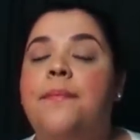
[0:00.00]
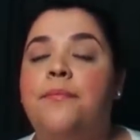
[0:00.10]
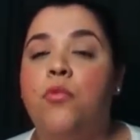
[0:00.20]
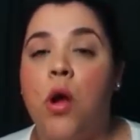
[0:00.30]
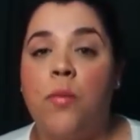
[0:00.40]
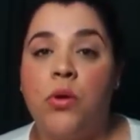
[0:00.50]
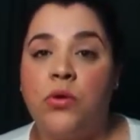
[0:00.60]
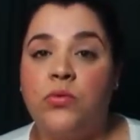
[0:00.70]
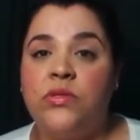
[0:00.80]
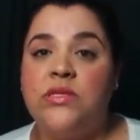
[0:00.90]
raw
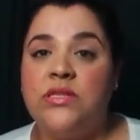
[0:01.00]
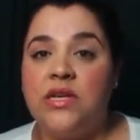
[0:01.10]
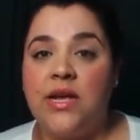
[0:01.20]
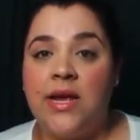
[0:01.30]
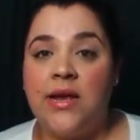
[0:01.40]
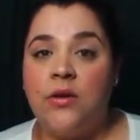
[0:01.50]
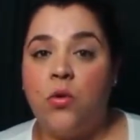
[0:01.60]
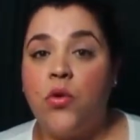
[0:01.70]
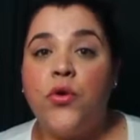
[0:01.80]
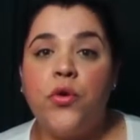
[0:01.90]
bones in
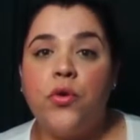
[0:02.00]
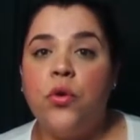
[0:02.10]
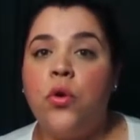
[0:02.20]
order,